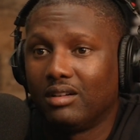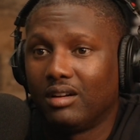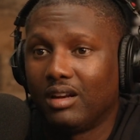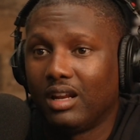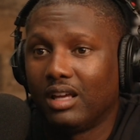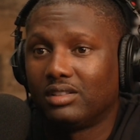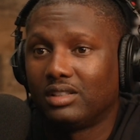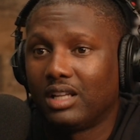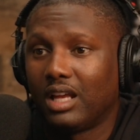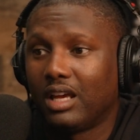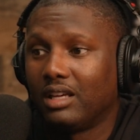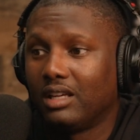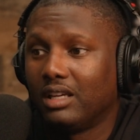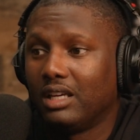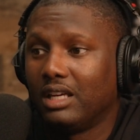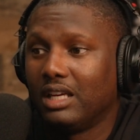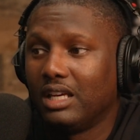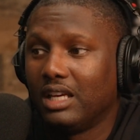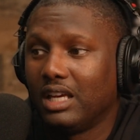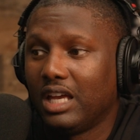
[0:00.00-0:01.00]
That's like,
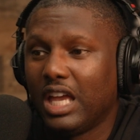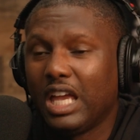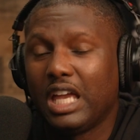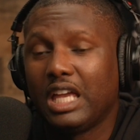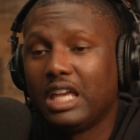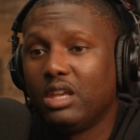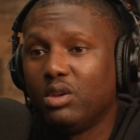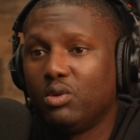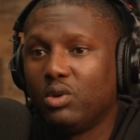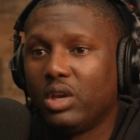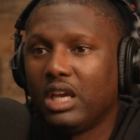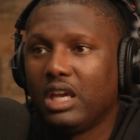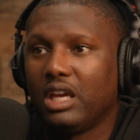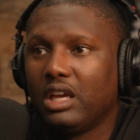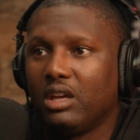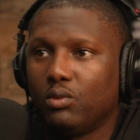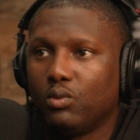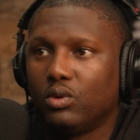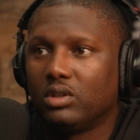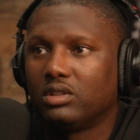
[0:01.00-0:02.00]
and
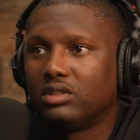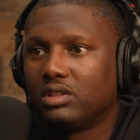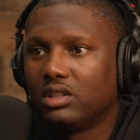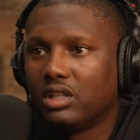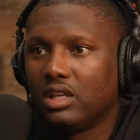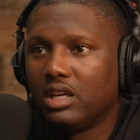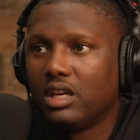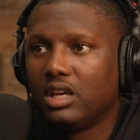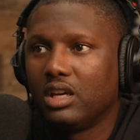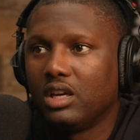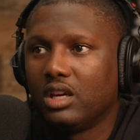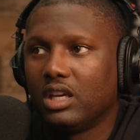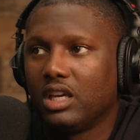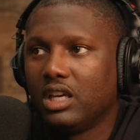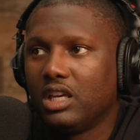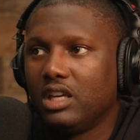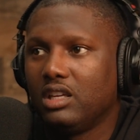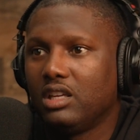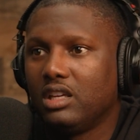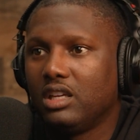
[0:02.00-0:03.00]

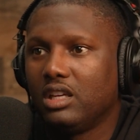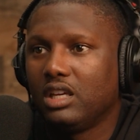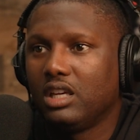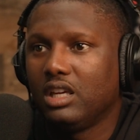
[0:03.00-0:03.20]
he